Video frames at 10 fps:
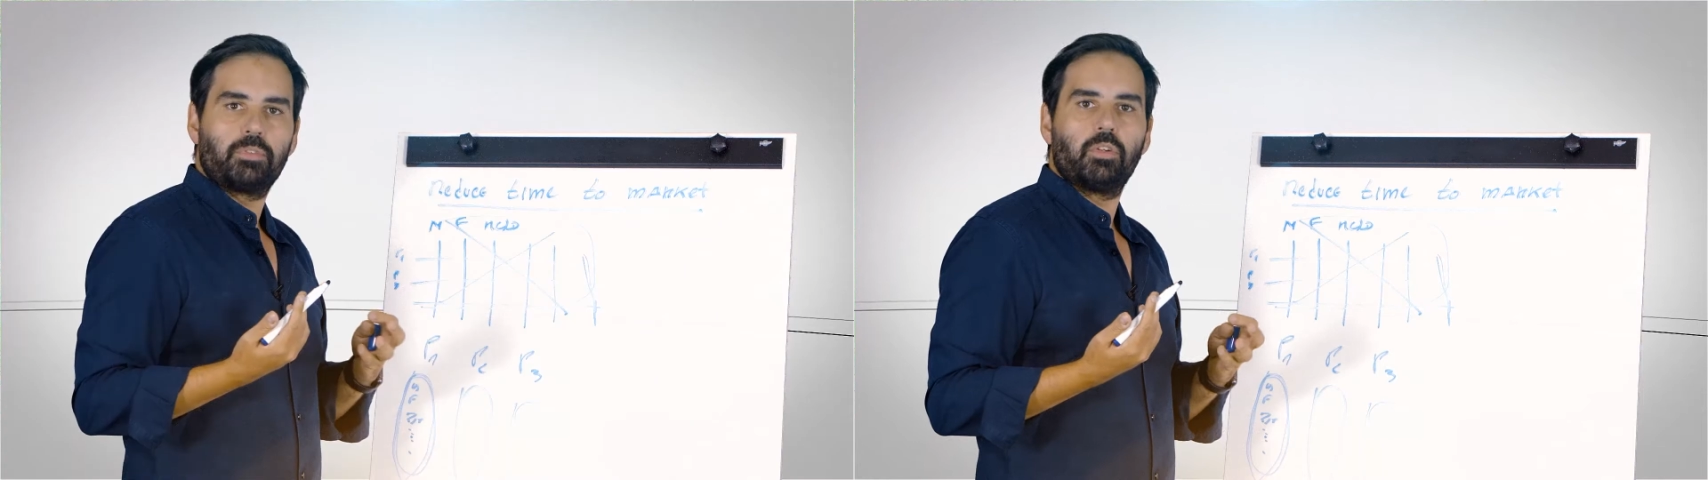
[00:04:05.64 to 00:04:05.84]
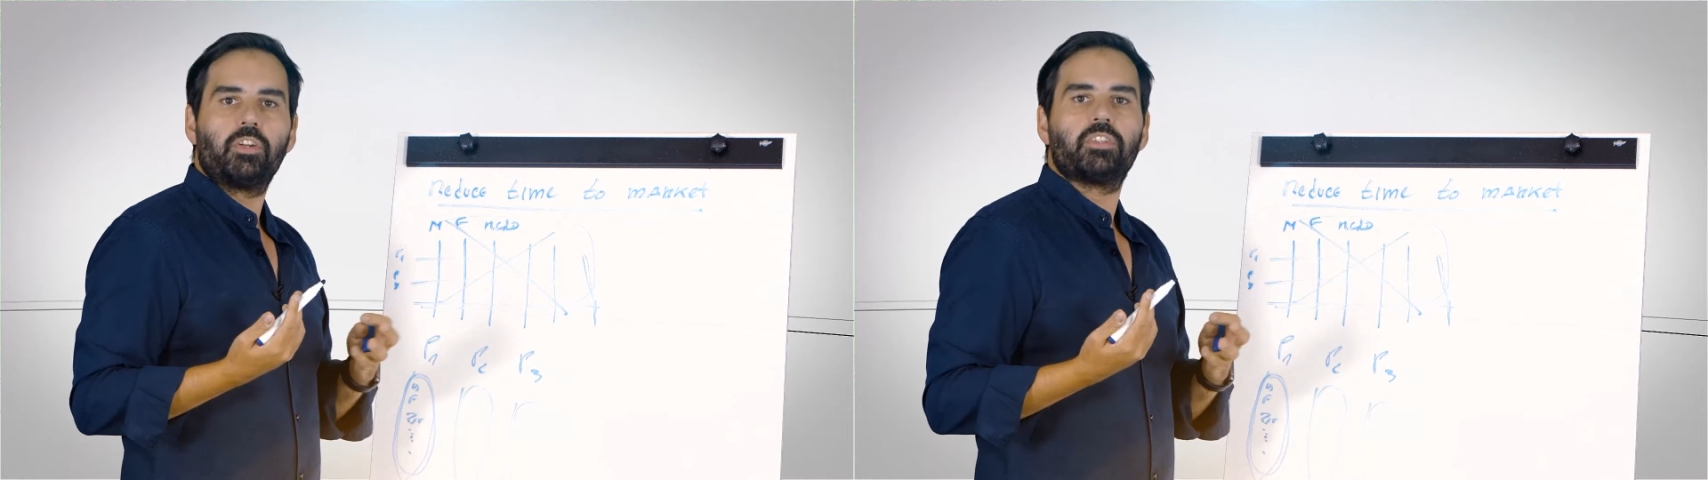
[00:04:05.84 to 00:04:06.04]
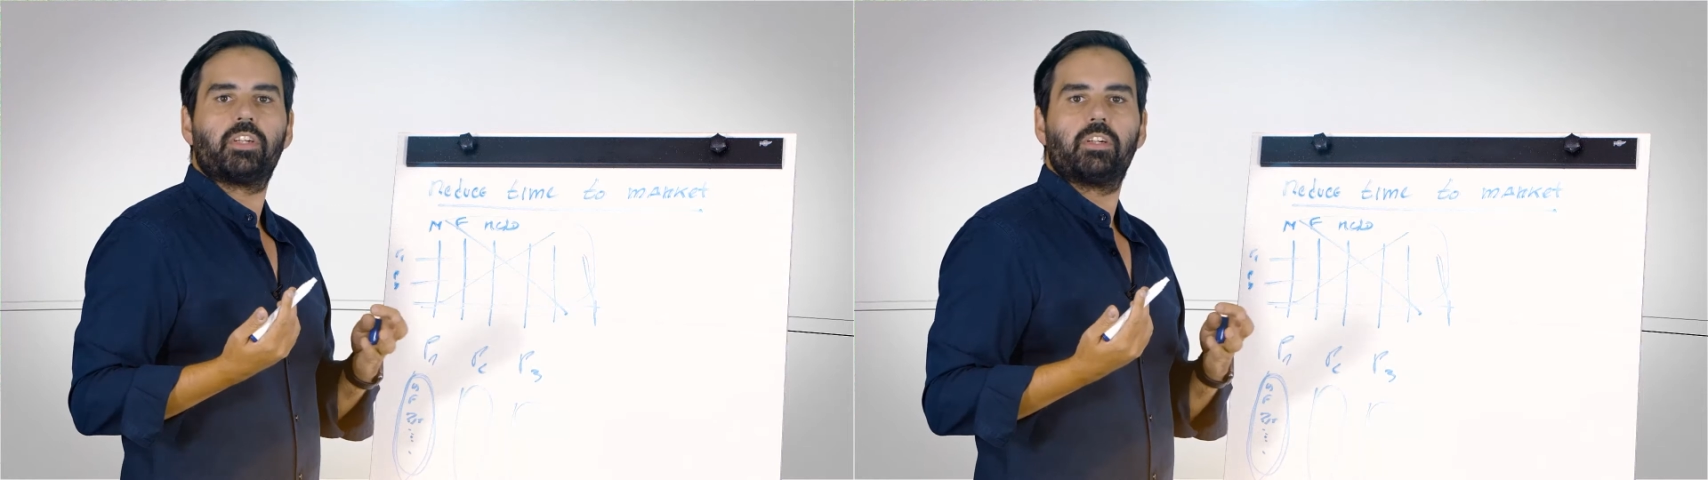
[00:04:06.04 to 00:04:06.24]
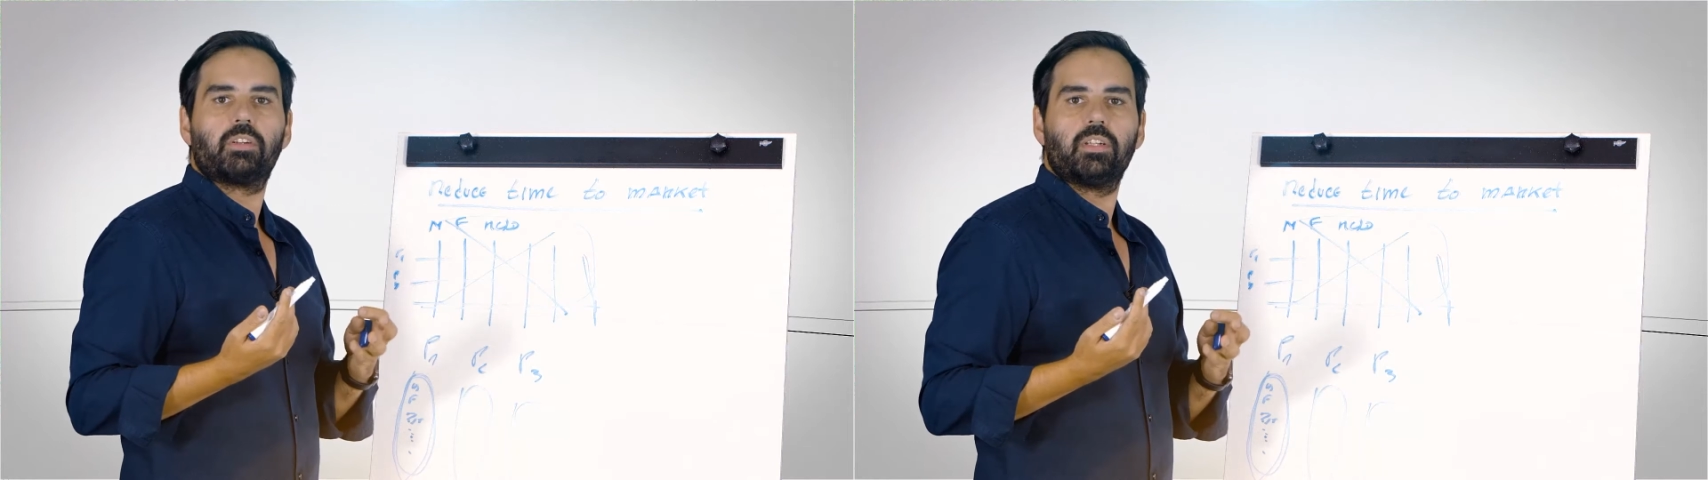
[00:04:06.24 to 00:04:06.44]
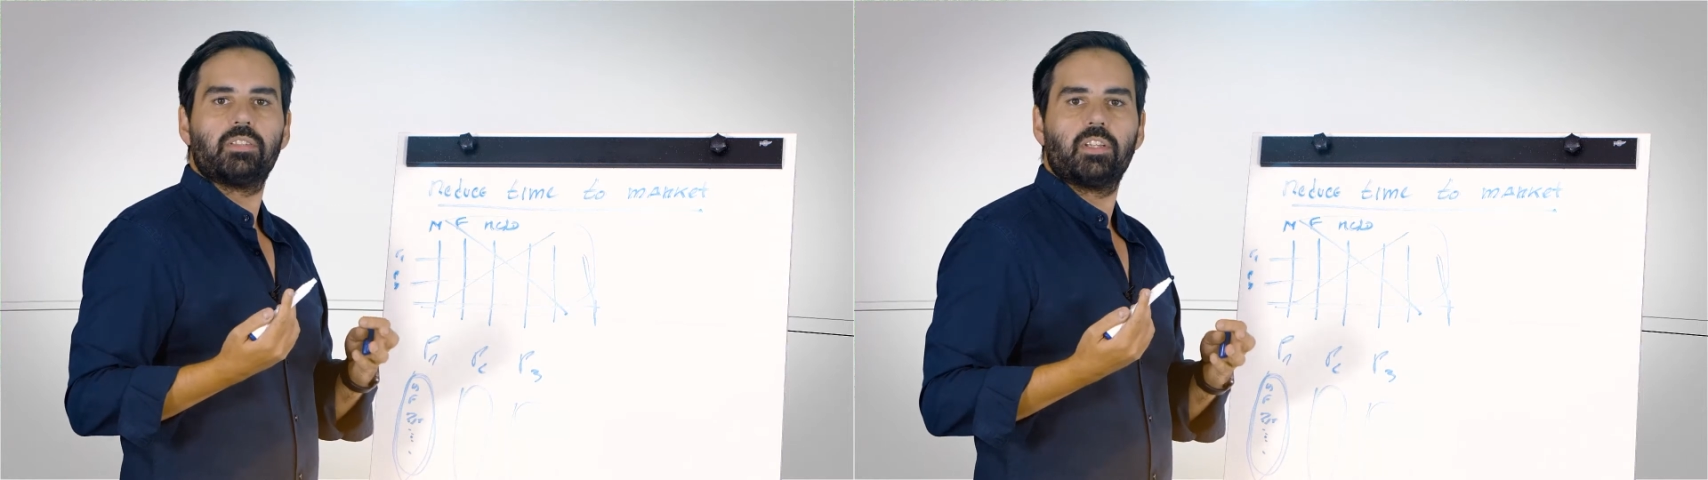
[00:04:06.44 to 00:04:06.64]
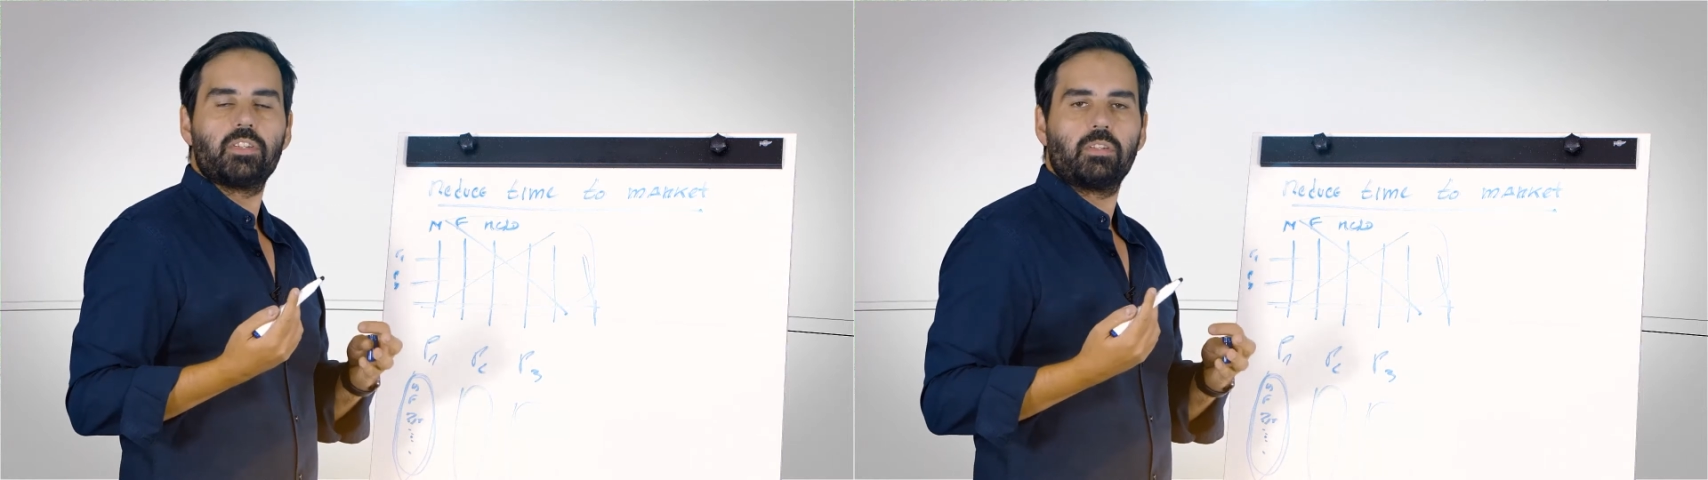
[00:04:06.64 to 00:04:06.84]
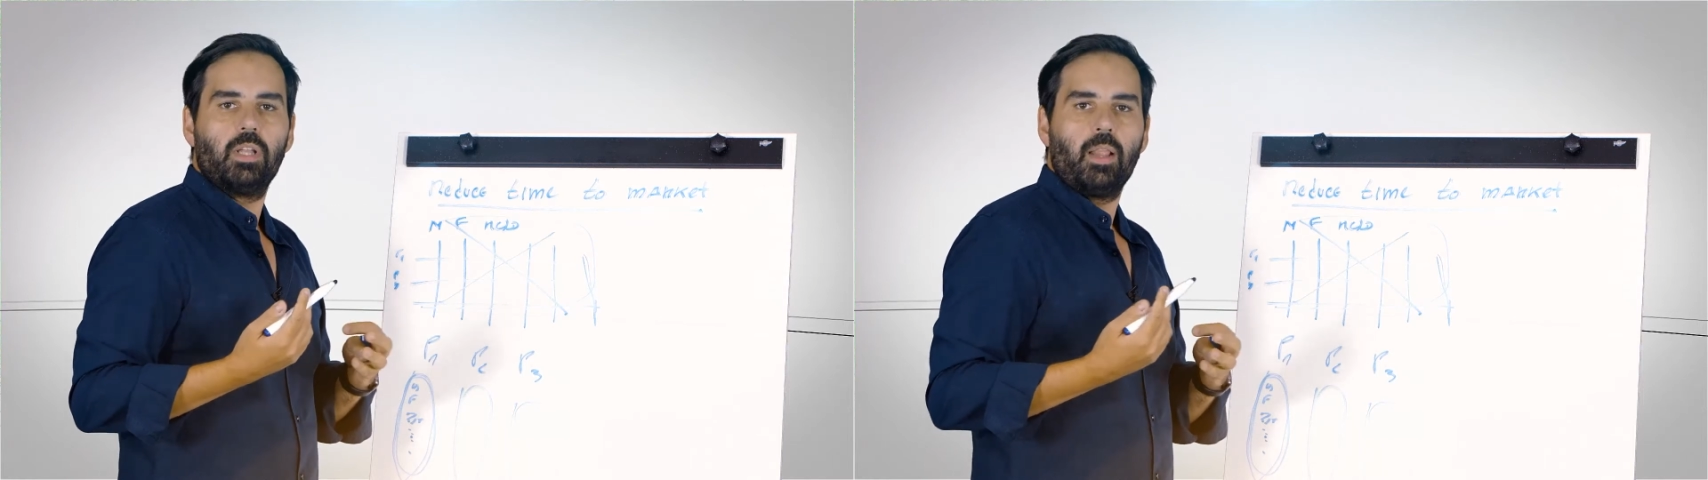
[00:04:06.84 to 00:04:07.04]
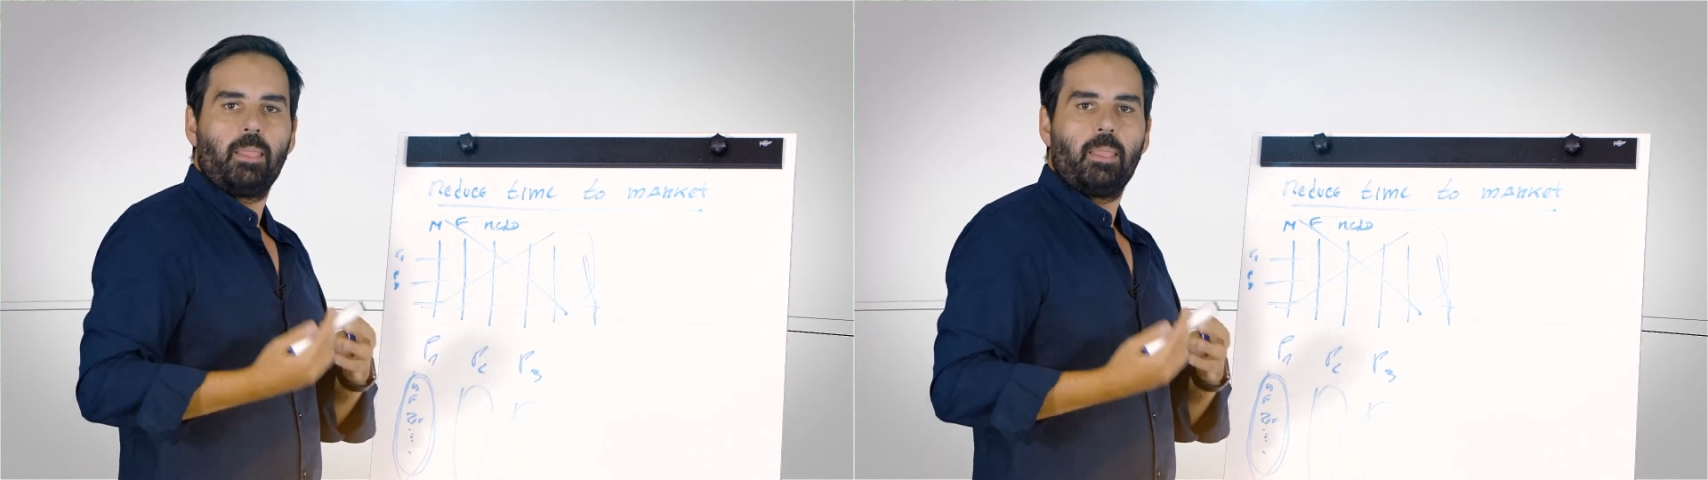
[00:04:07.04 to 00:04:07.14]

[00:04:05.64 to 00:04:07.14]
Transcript: your entire organization,